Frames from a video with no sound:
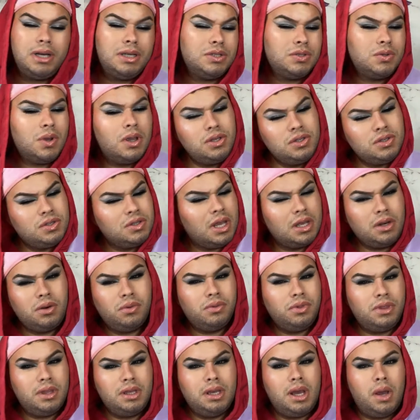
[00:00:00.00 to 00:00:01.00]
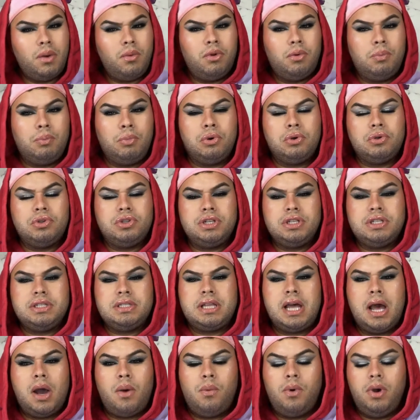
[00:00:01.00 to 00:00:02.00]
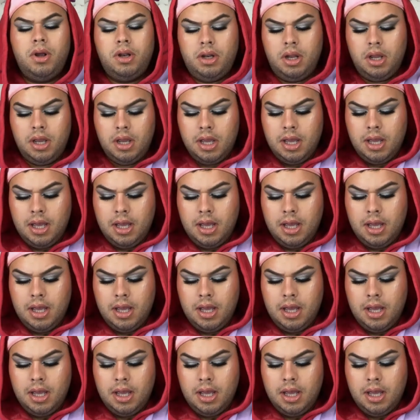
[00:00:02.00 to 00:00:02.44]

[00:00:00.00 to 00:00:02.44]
so I don't think I would purchase that one.